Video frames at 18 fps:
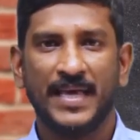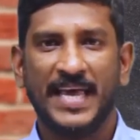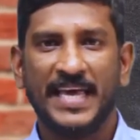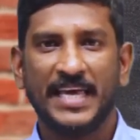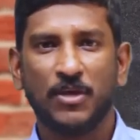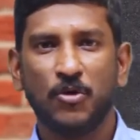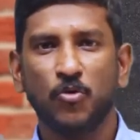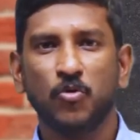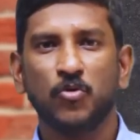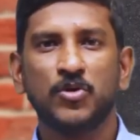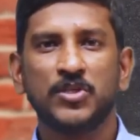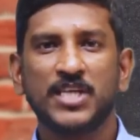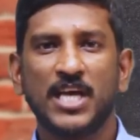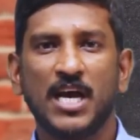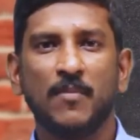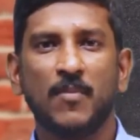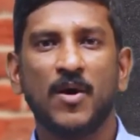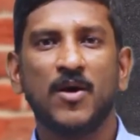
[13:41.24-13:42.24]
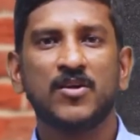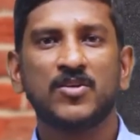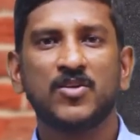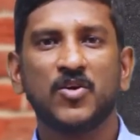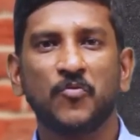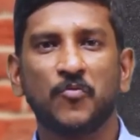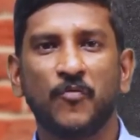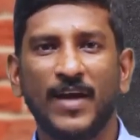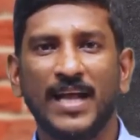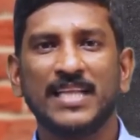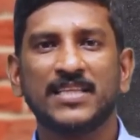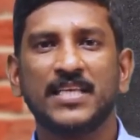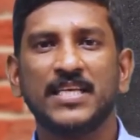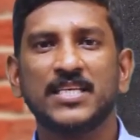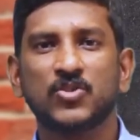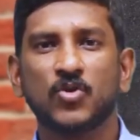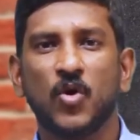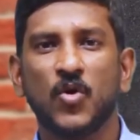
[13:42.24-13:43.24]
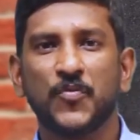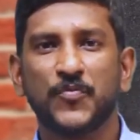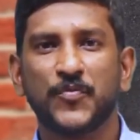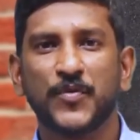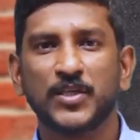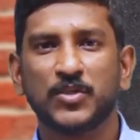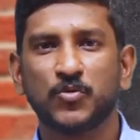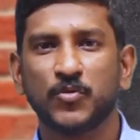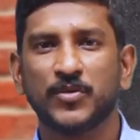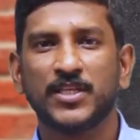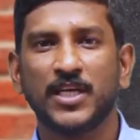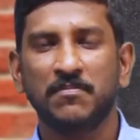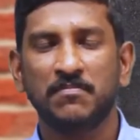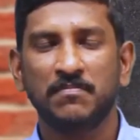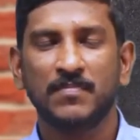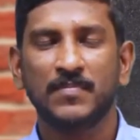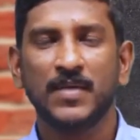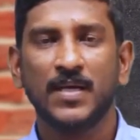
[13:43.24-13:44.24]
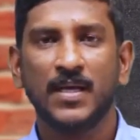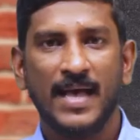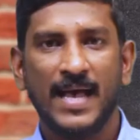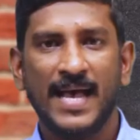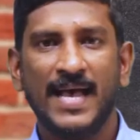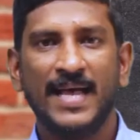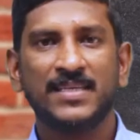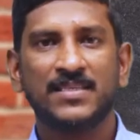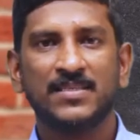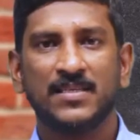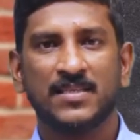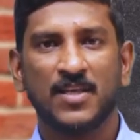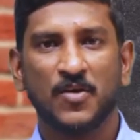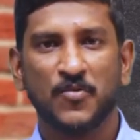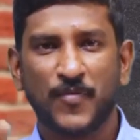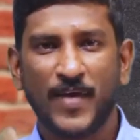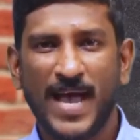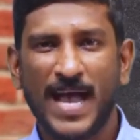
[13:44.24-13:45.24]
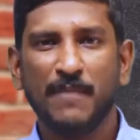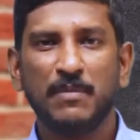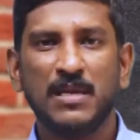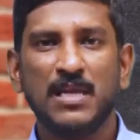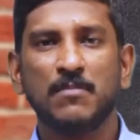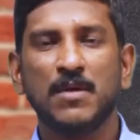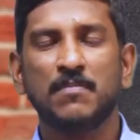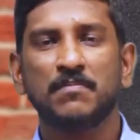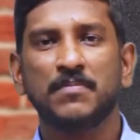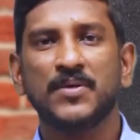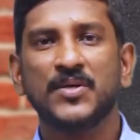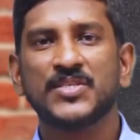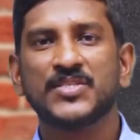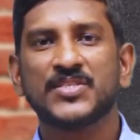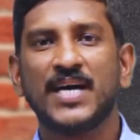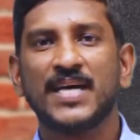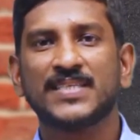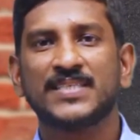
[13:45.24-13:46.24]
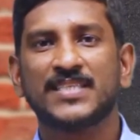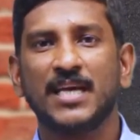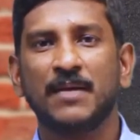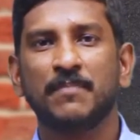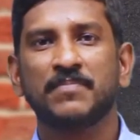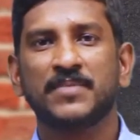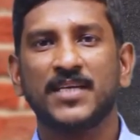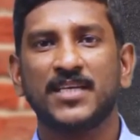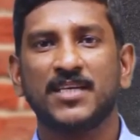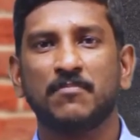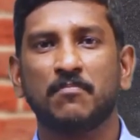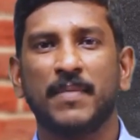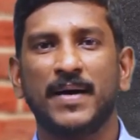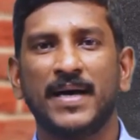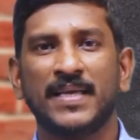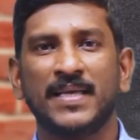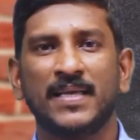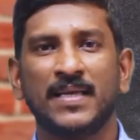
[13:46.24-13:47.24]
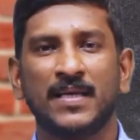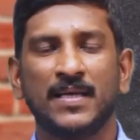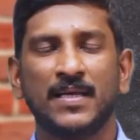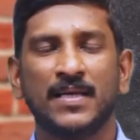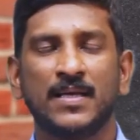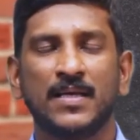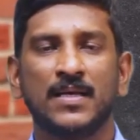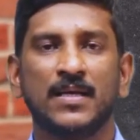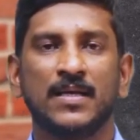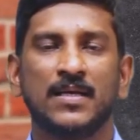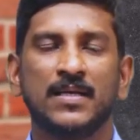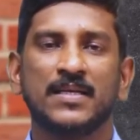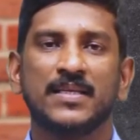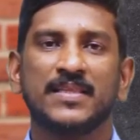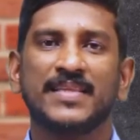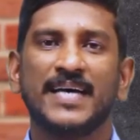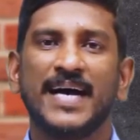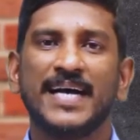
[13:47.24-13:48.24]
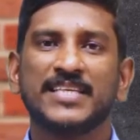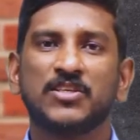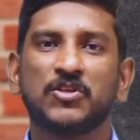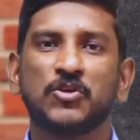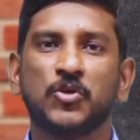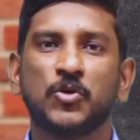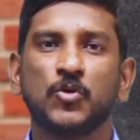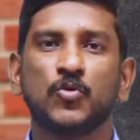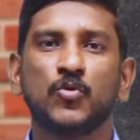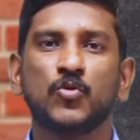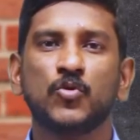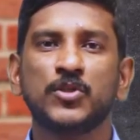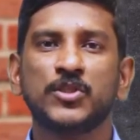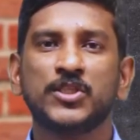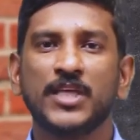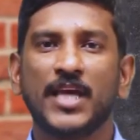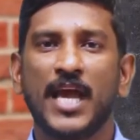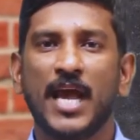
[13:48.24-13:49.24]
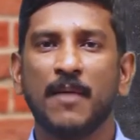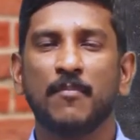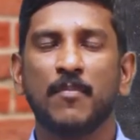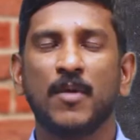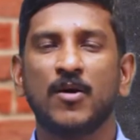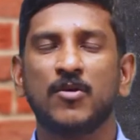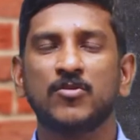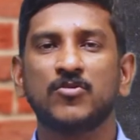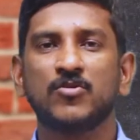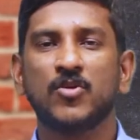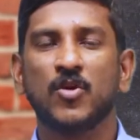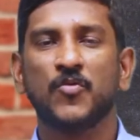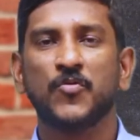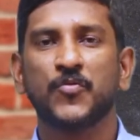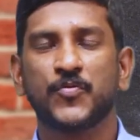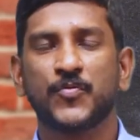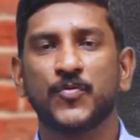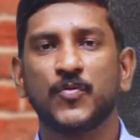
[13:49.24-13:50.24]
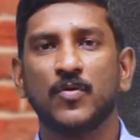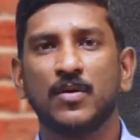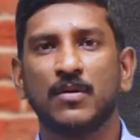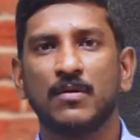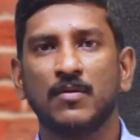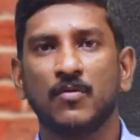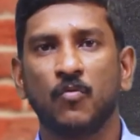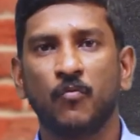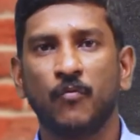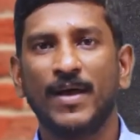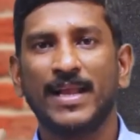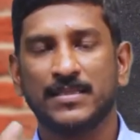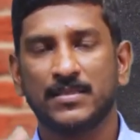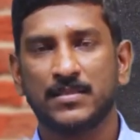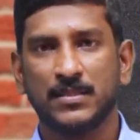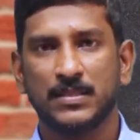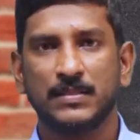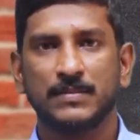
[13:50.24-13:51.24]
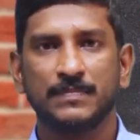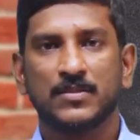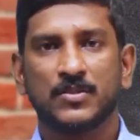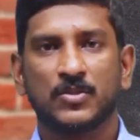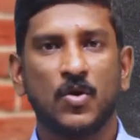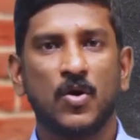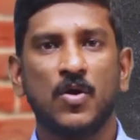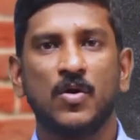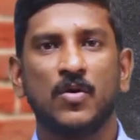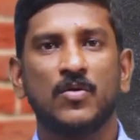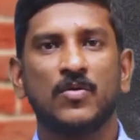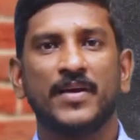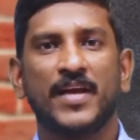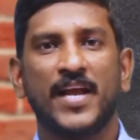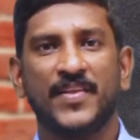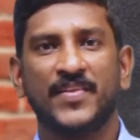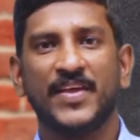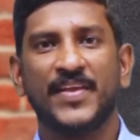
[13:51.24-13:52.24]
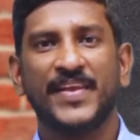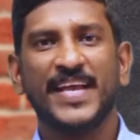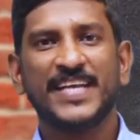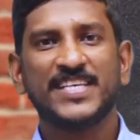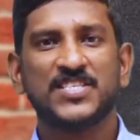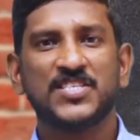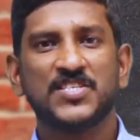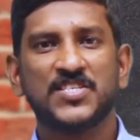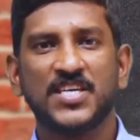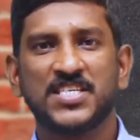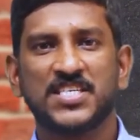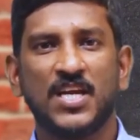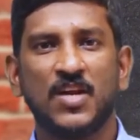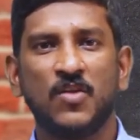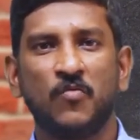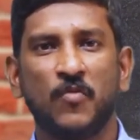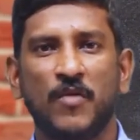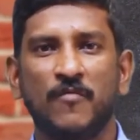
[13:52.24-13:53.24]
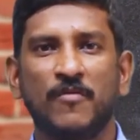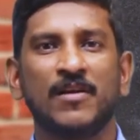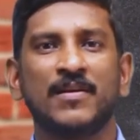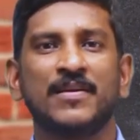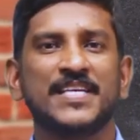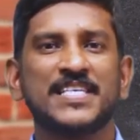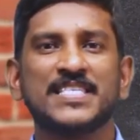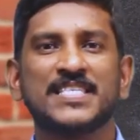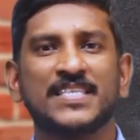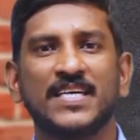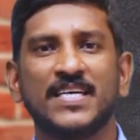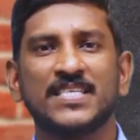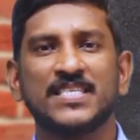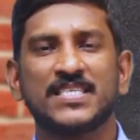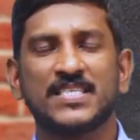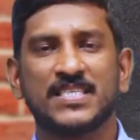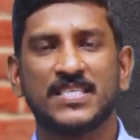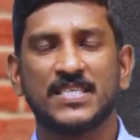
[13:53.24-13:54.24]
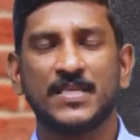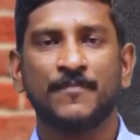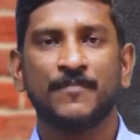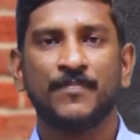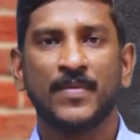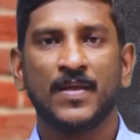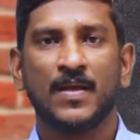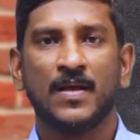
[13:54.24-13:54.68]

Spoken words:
A huge amount of wealth is offered to them and the family members are tempted by that huge amount of wealth. So in the next session we will discuss